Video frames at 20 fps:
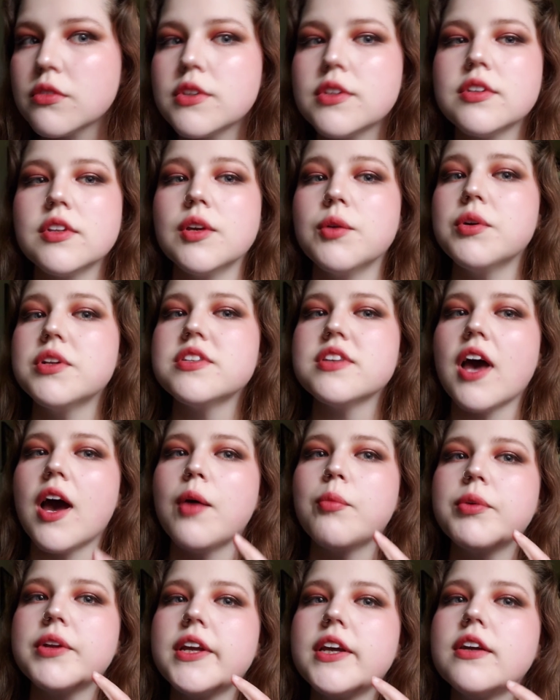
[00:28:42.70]
See what's
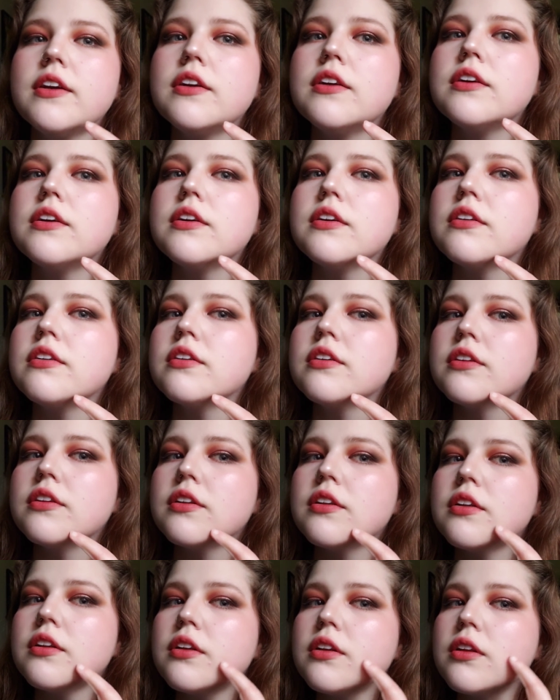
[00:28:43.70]
happening?
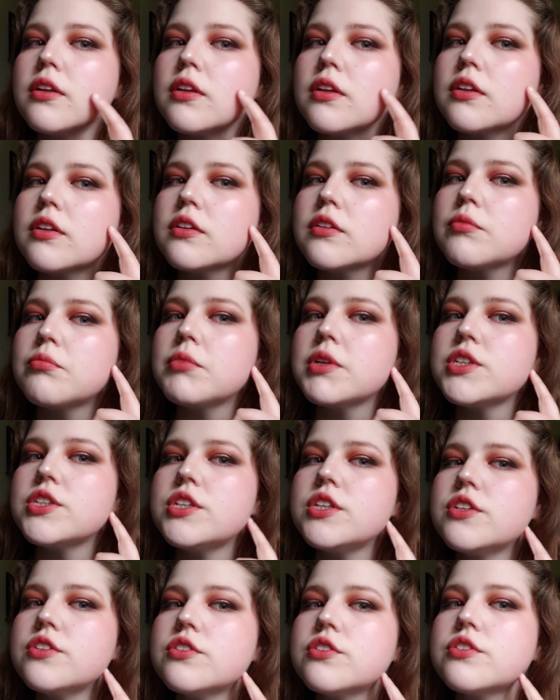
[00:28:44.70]
My
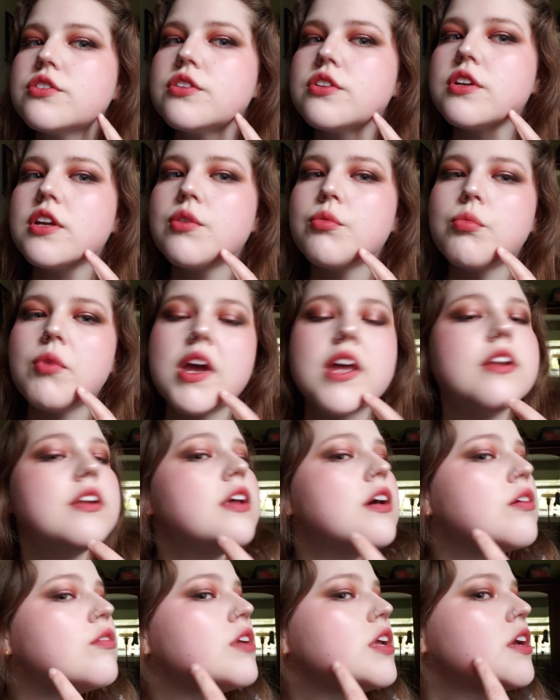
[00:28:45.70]
cheeks are turning red
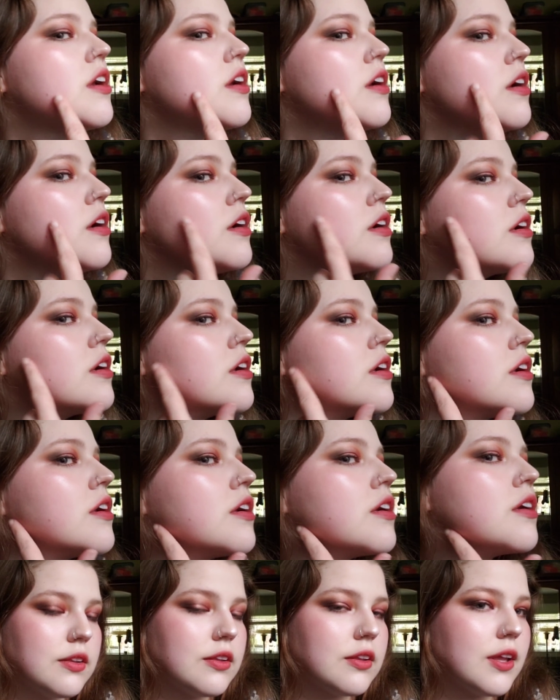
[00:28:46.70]
down here.
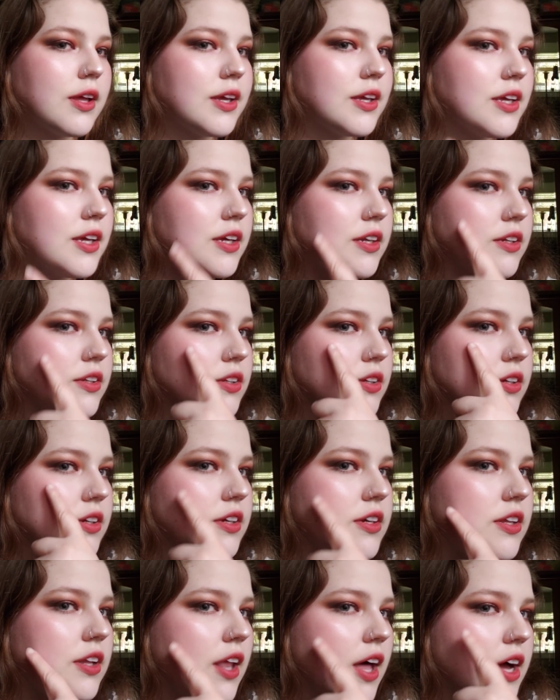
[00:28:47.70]
Like, it
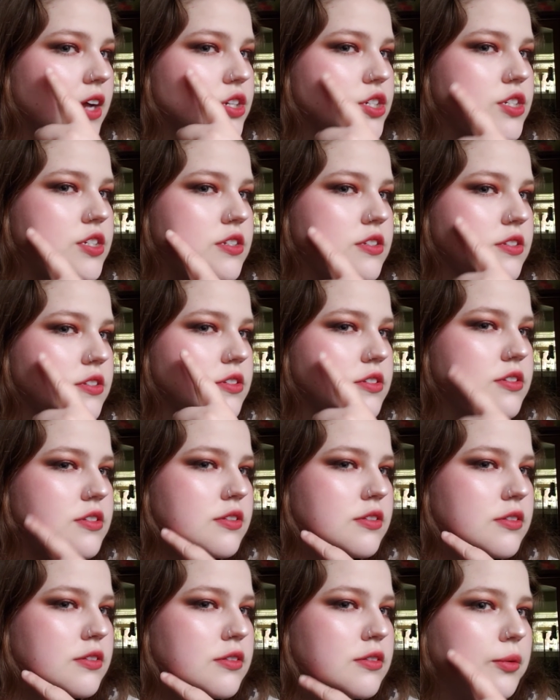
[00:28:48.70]
clashes
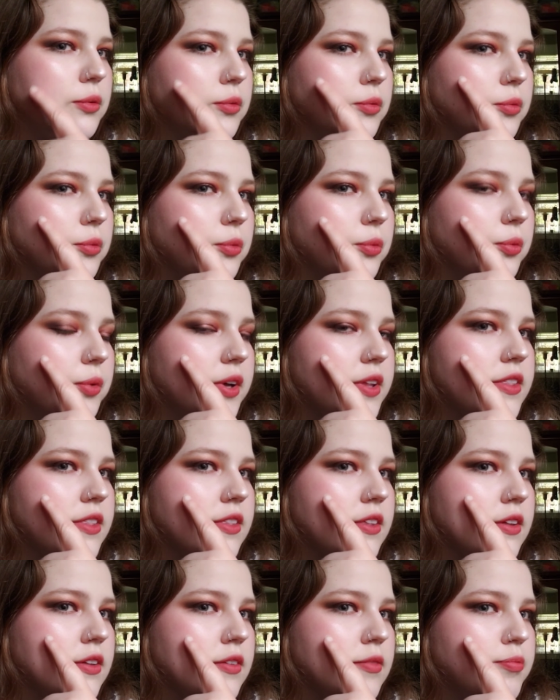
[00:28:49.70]

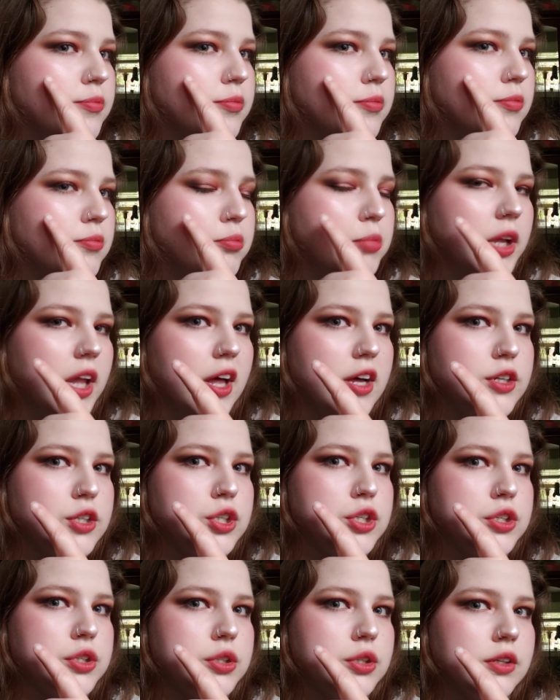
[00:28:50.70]
with the
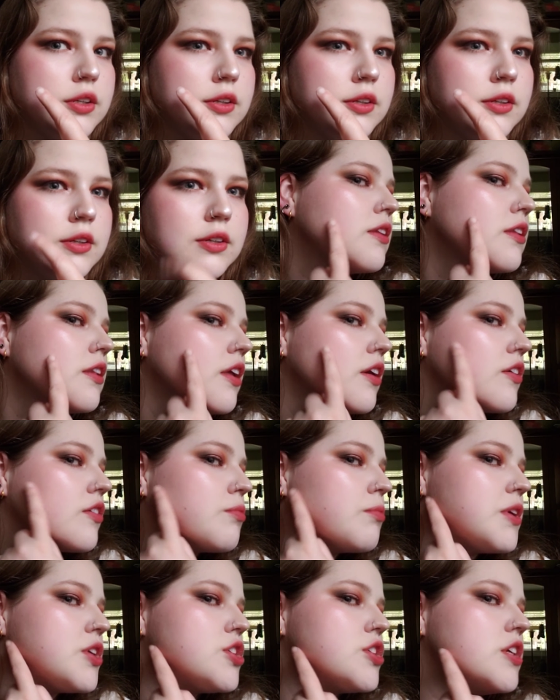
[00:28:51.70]
blush.
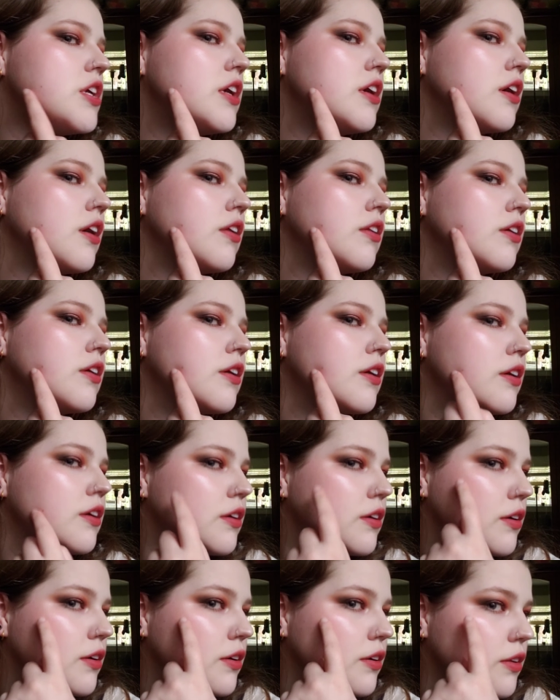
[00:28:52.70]
There's my cheek color.
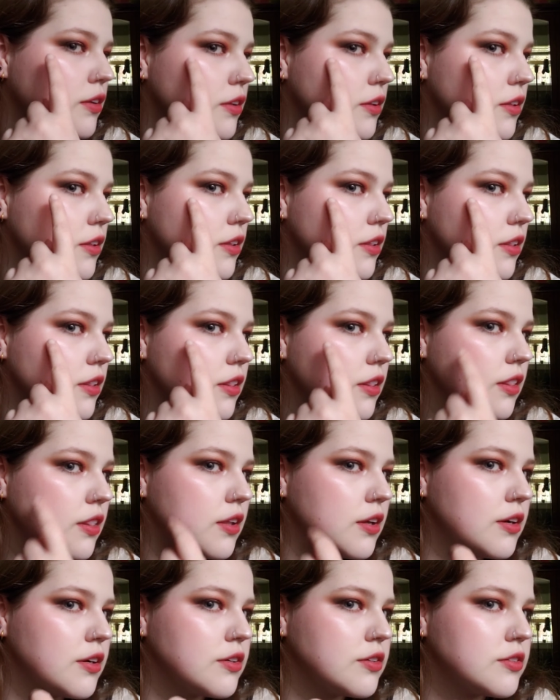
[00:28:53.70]

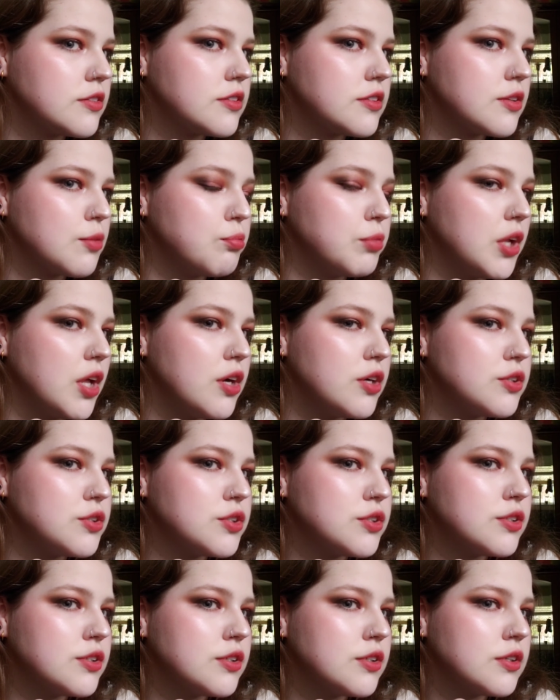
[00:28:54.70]
There's the
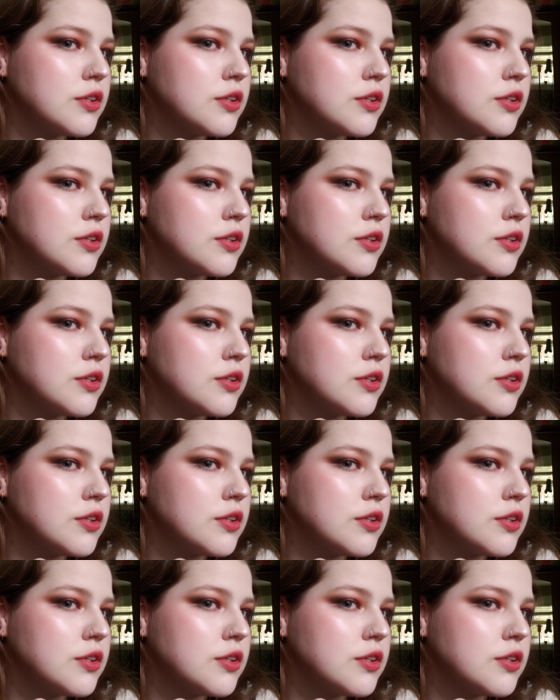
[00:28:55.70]
blush.